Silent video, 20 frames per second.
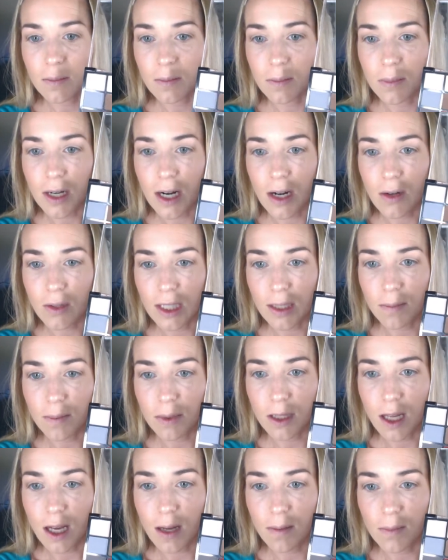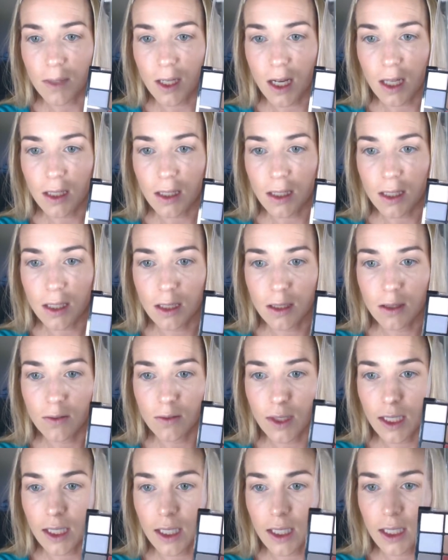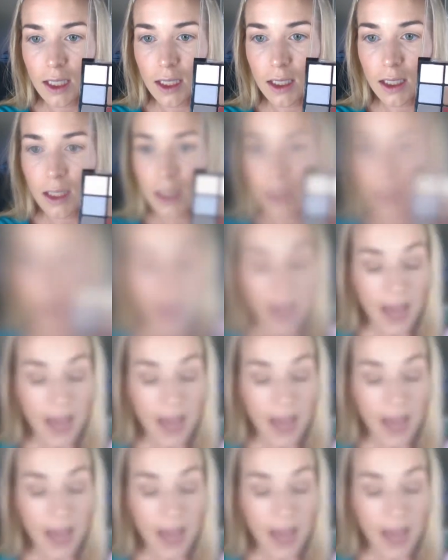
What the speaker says: browny plum color right here,